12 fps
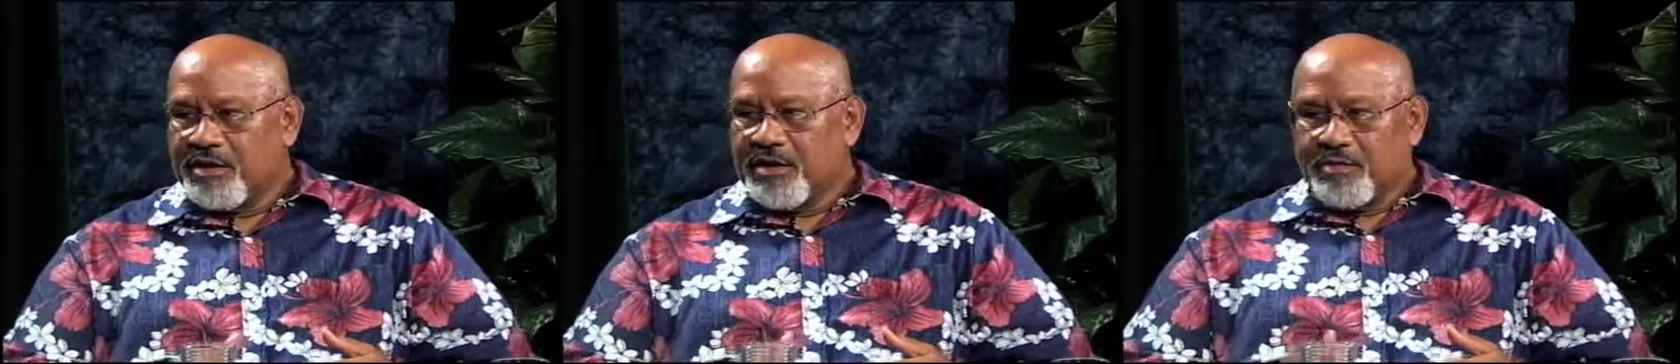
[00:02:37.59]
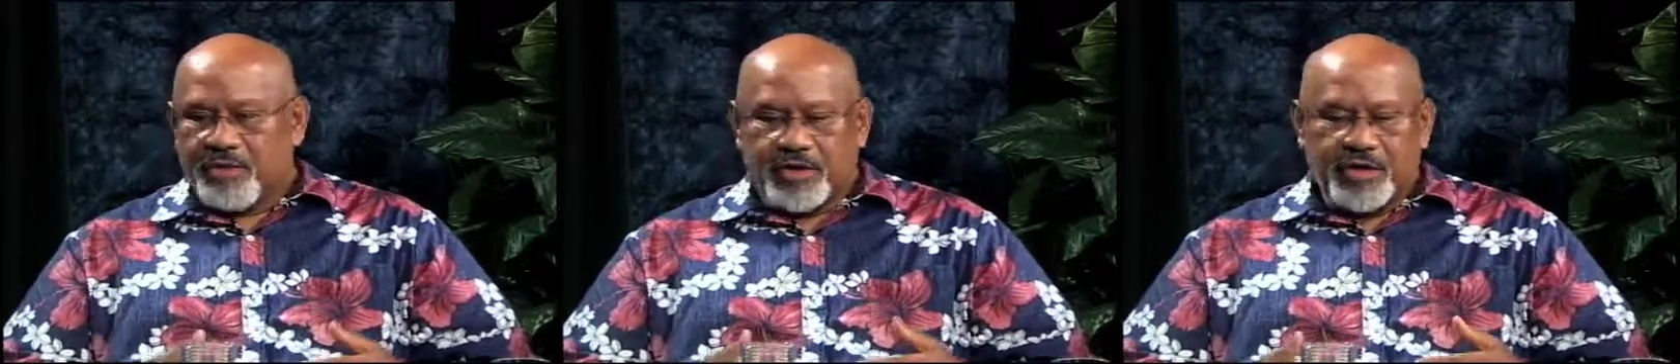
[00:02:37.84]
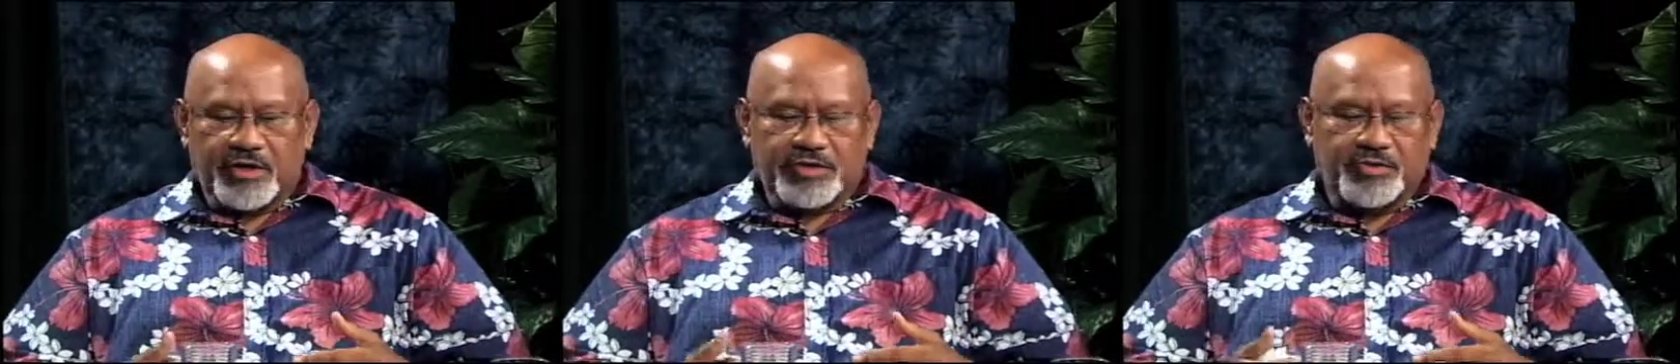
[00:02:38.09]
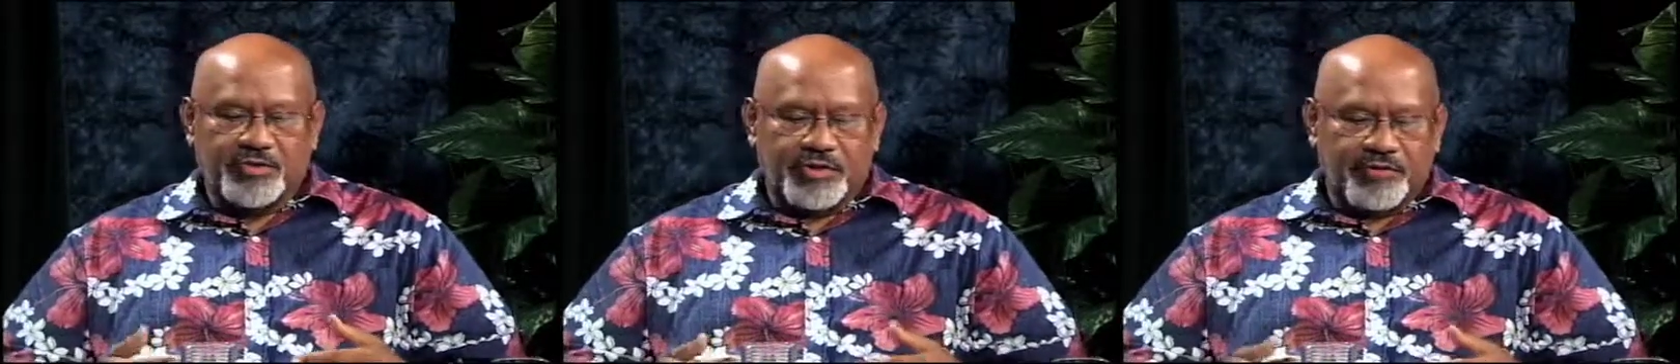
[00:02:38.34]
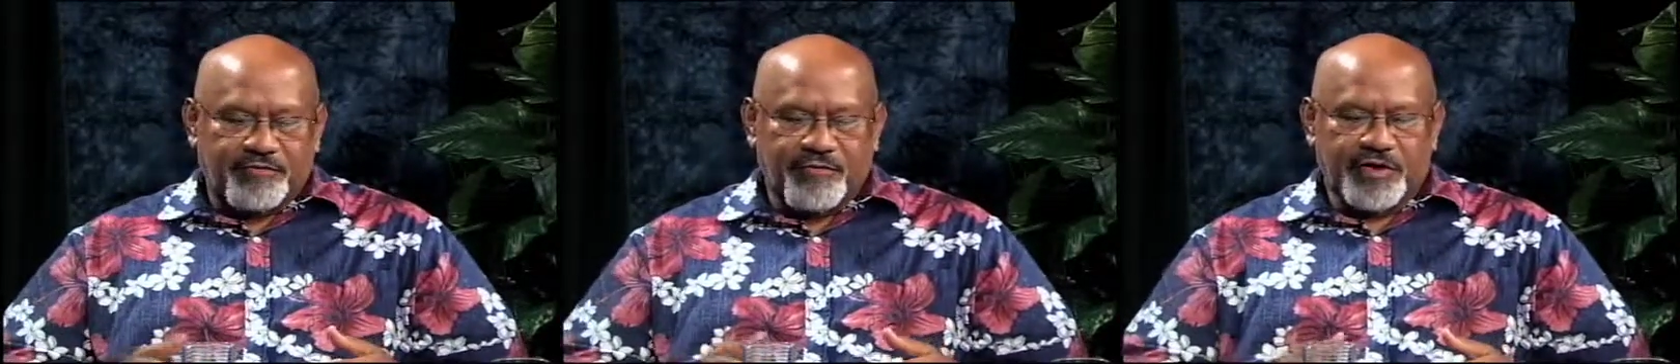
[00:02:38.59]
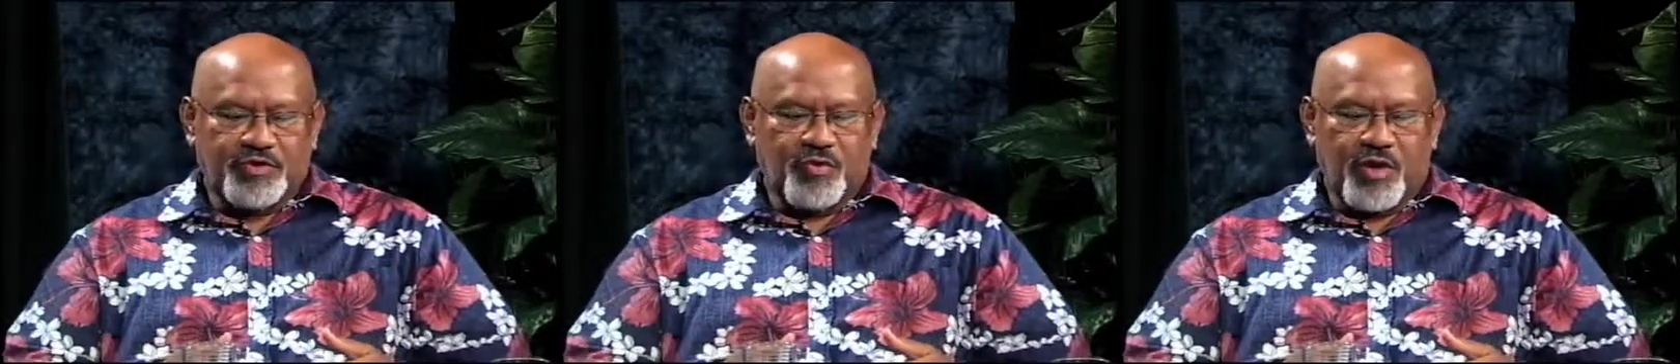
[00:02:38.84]
Because with the
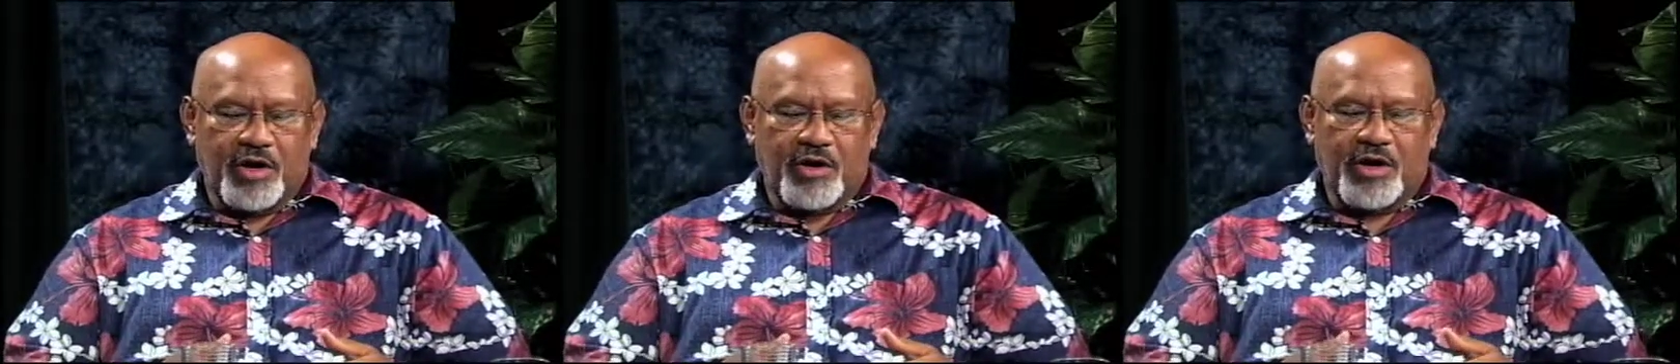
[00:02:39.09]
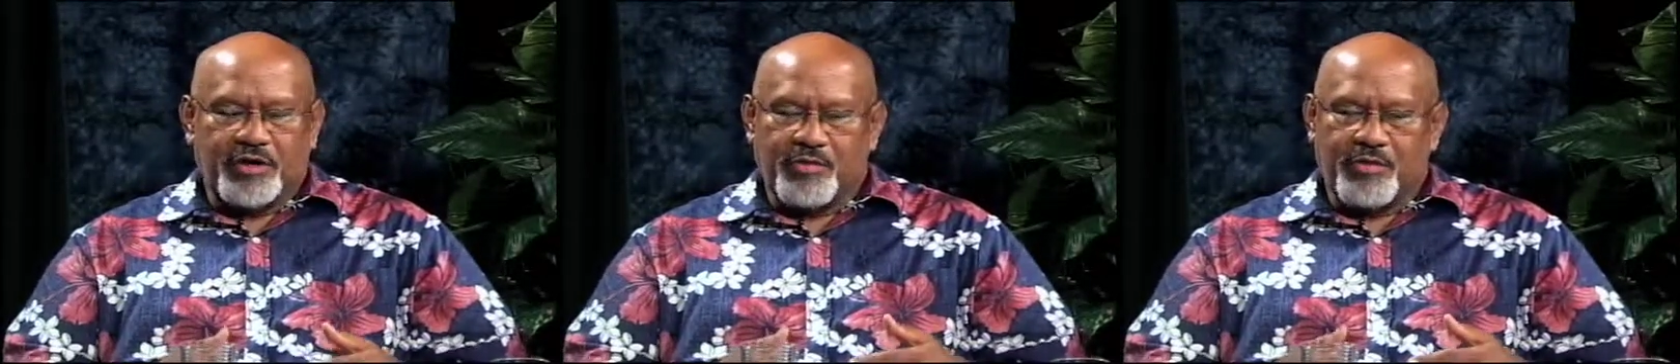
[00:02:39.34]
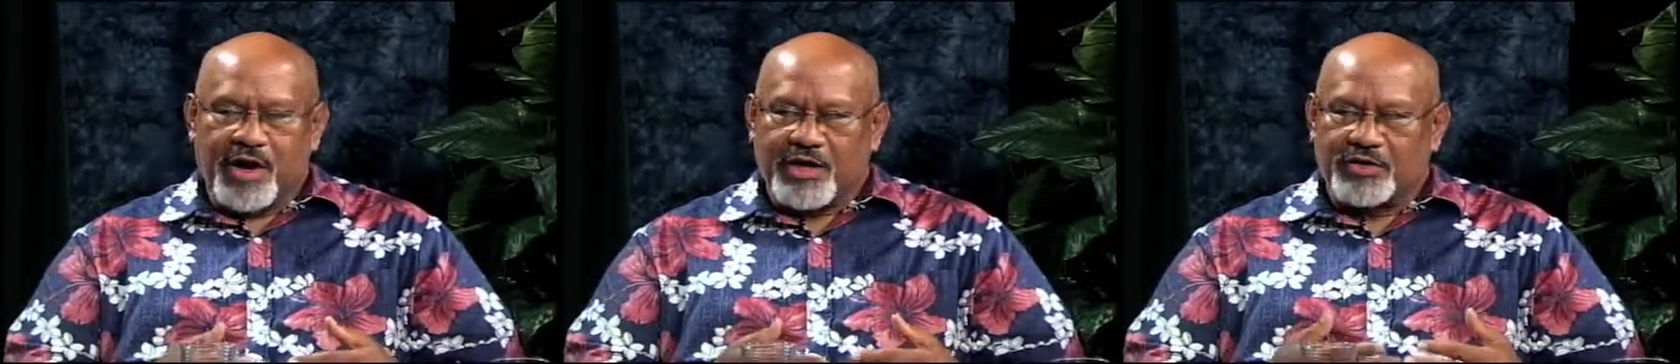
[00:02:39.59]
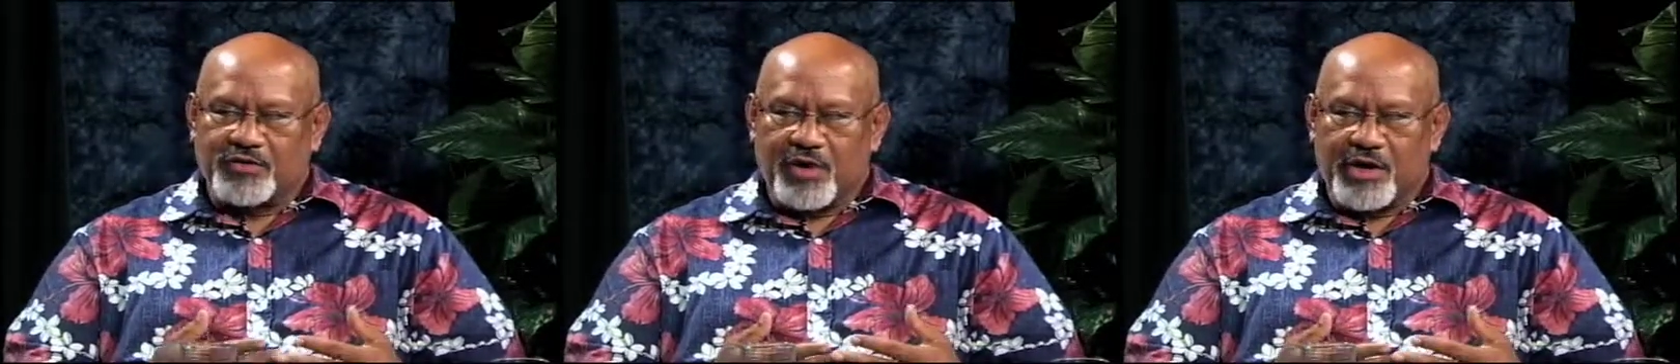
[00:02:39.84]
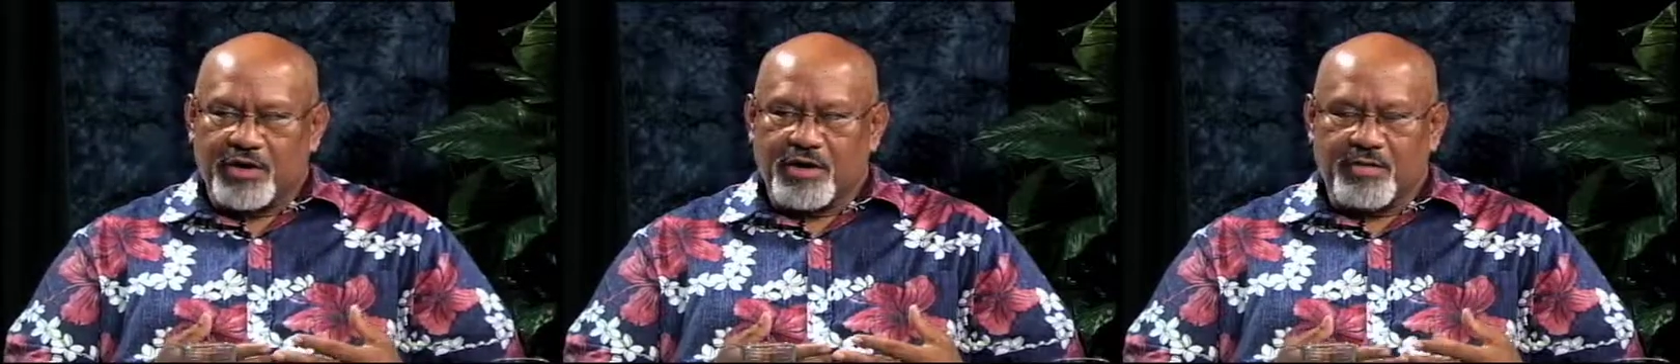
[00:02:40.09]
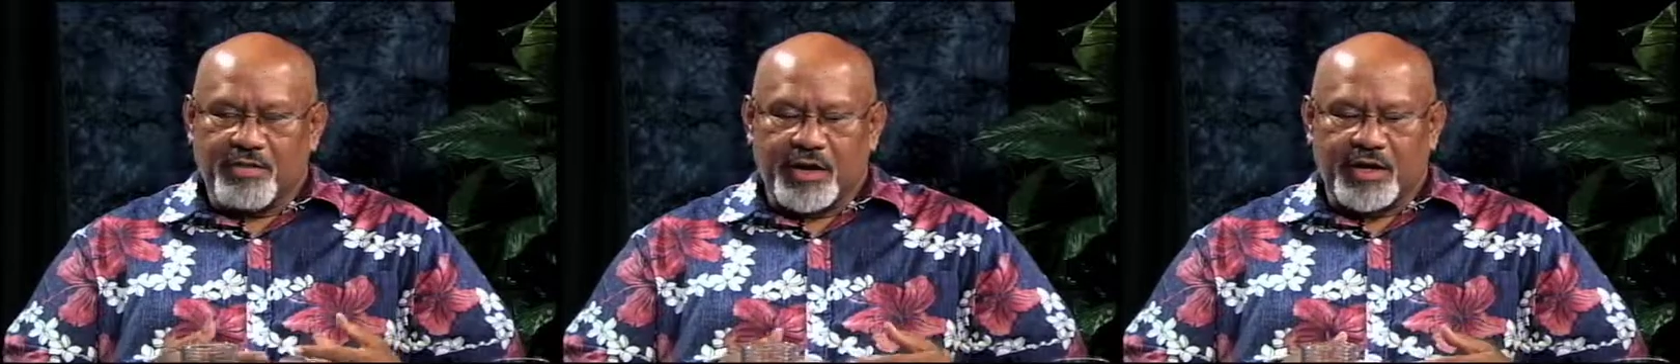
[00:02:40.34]
fresh water and the brackish water
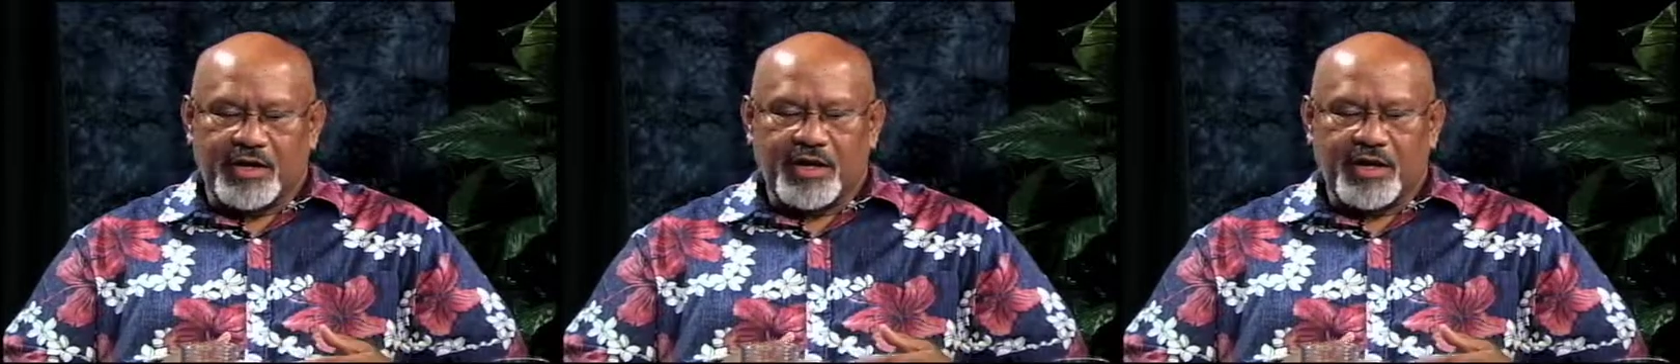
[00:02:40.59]
combined,